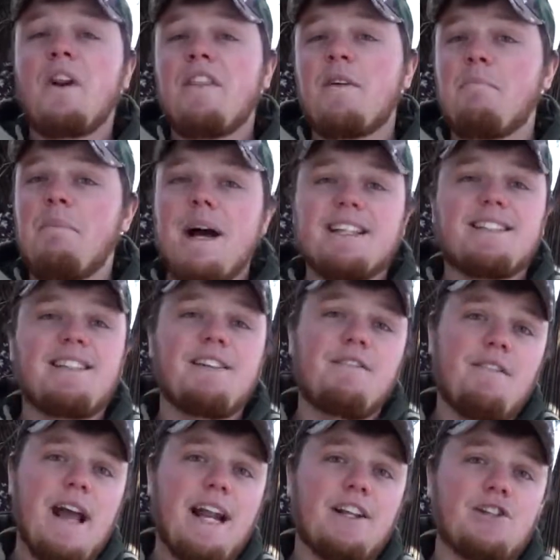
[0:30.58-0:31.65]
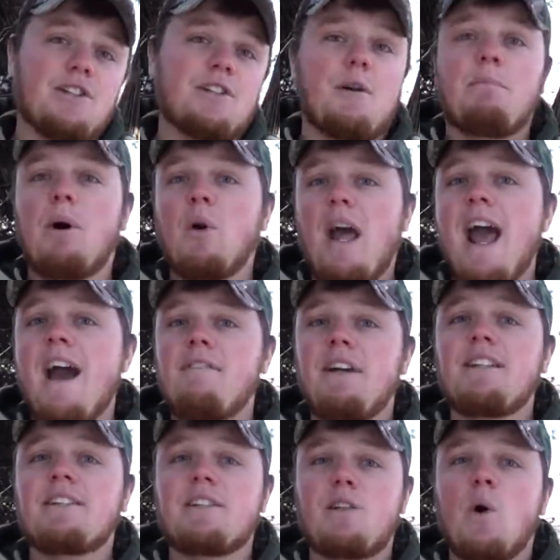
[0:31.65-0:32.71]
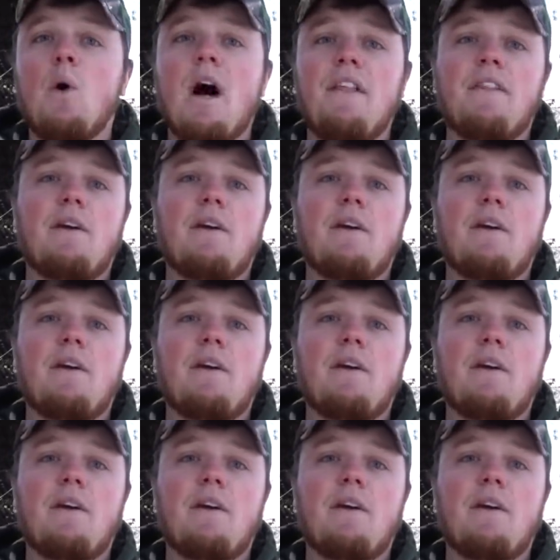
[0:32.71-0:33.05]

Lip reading: of the best advantages about having snow on the